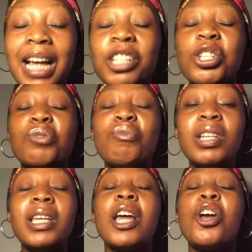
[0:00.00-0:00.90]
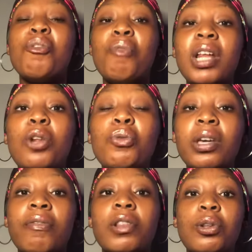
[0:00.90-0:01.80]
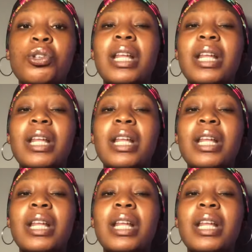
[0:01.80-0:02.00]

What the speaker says: and she's really, really looking for the lotion.